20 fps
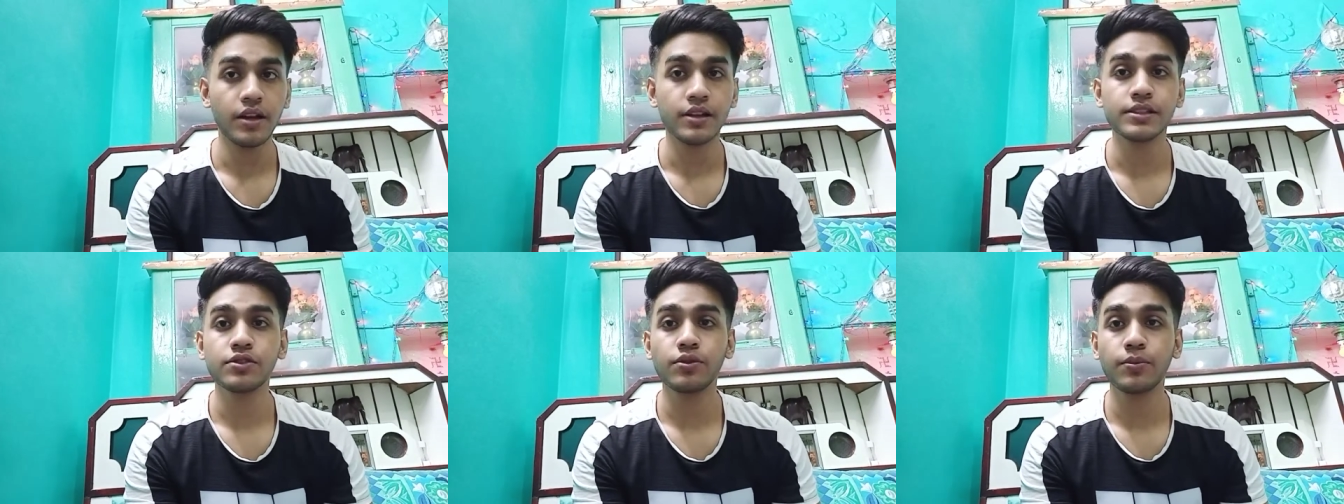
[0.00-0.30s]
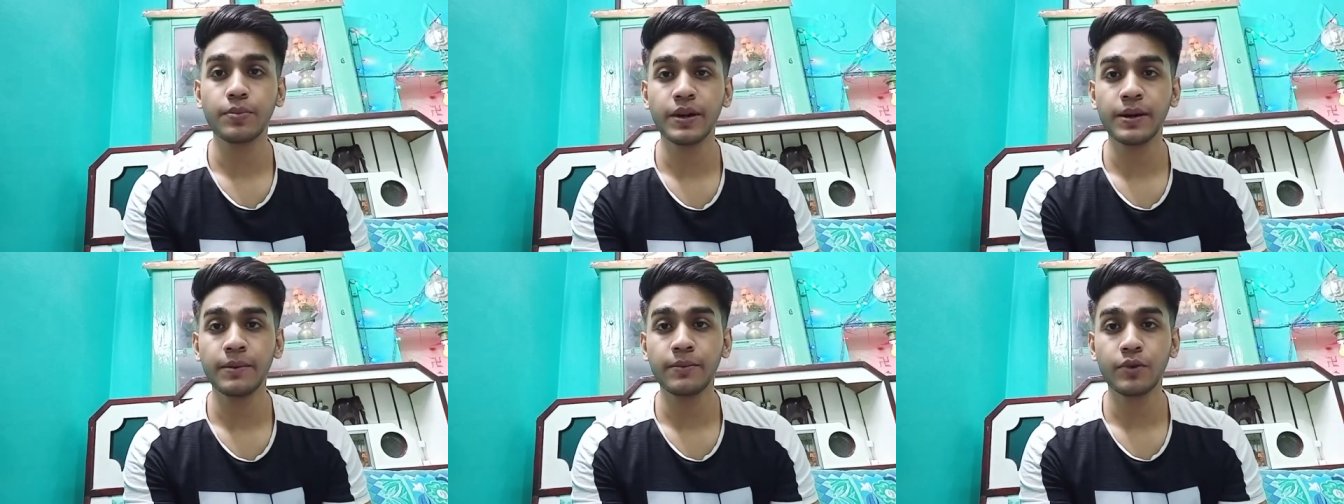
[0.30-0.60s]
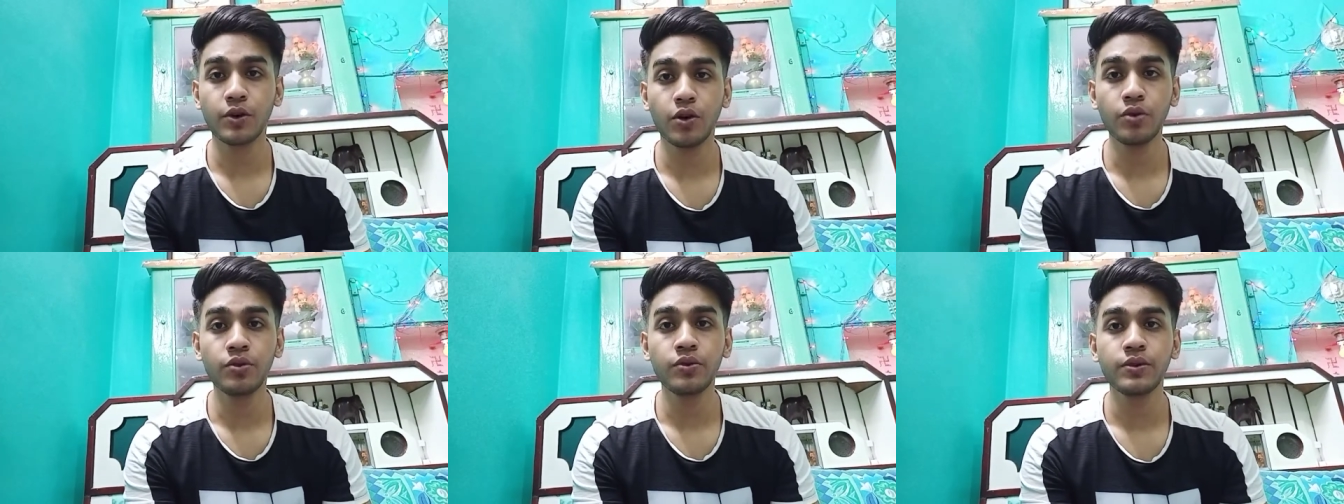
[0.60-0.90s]
Supreme
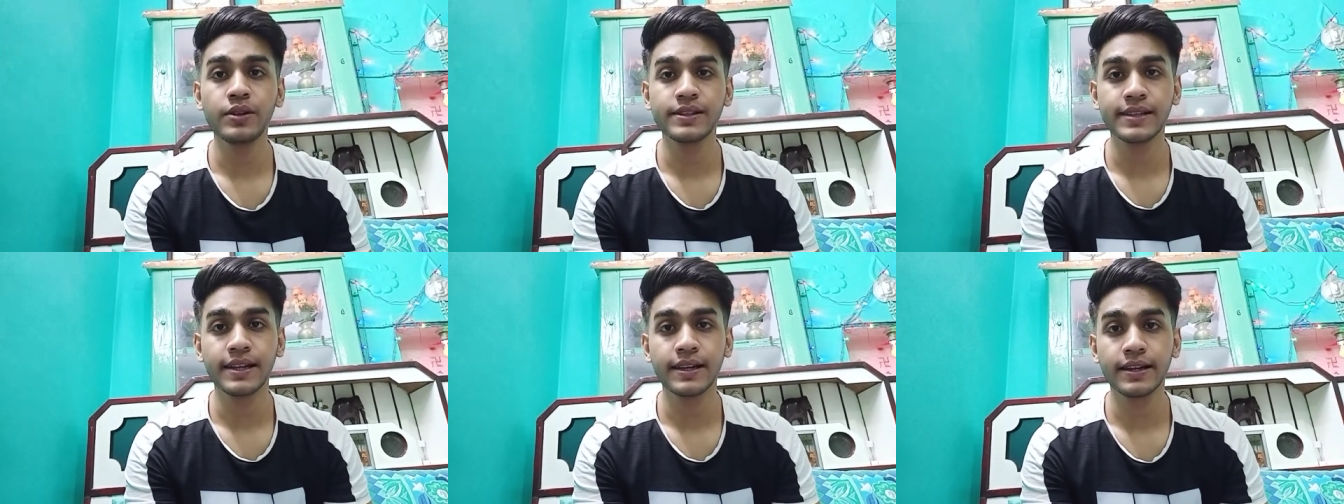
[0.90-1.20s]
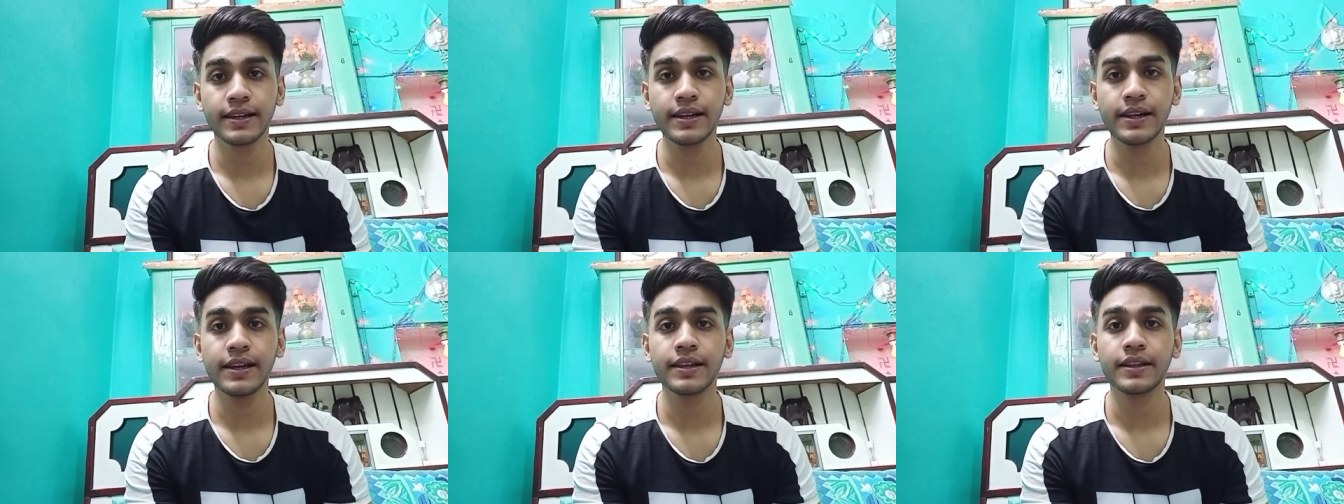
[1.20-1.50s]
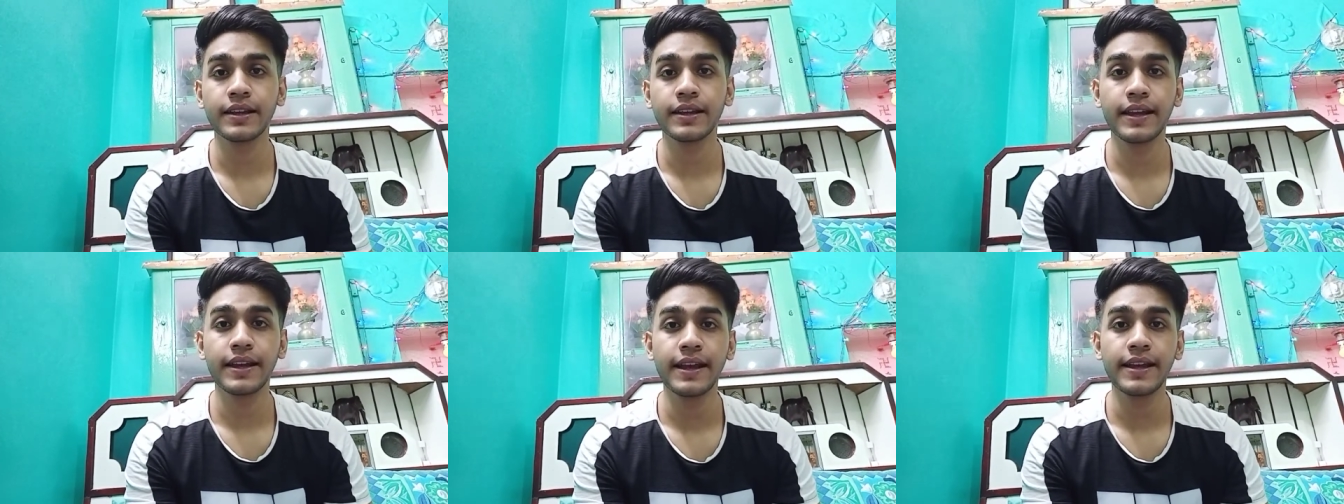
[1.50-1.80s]
Court recently, in the
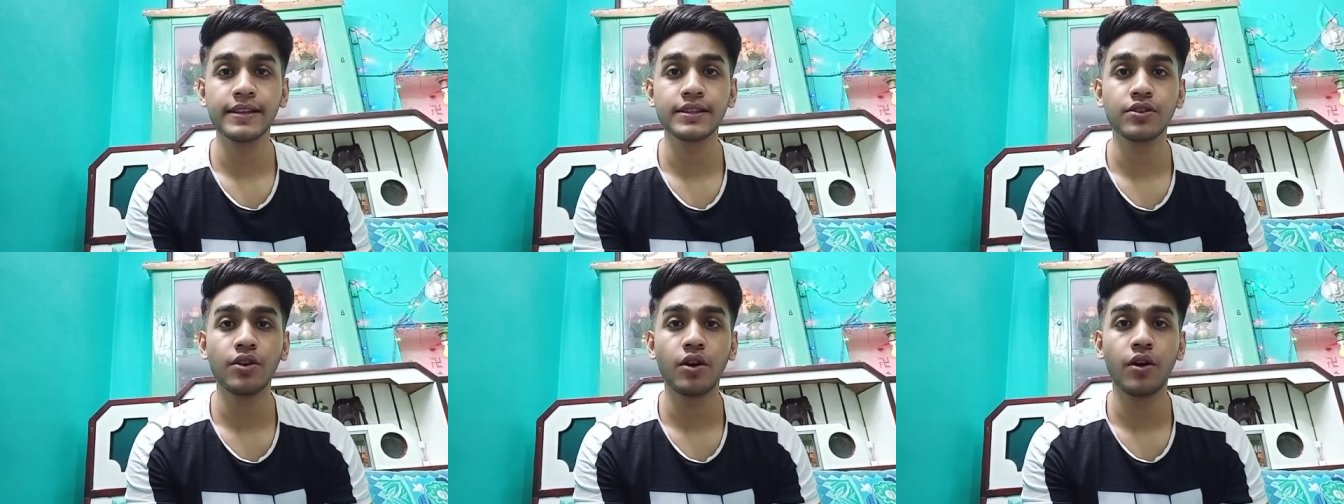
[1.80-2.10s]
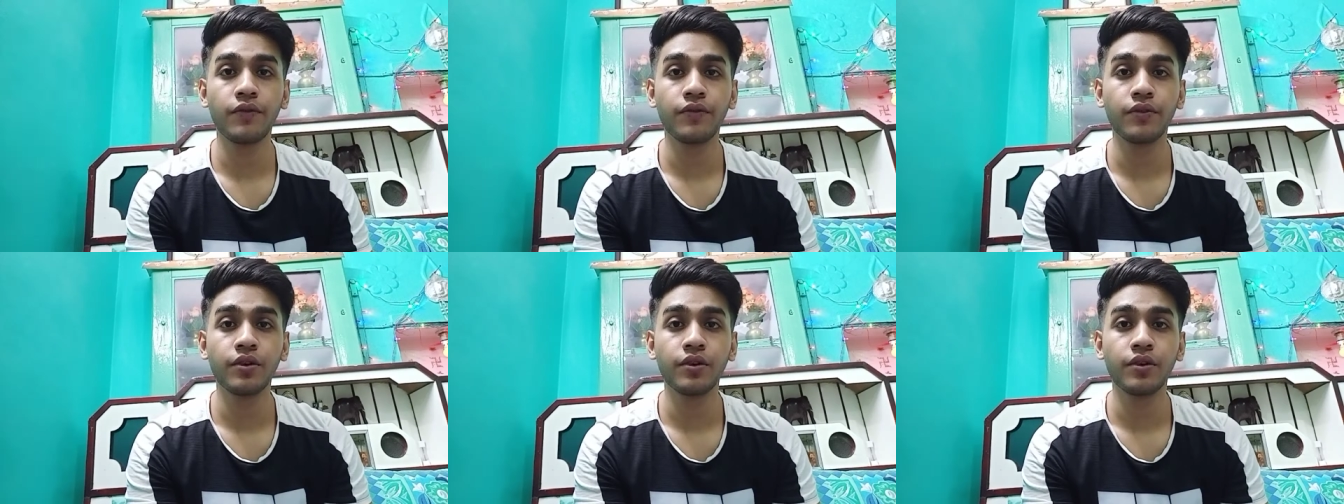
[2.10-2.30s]
case of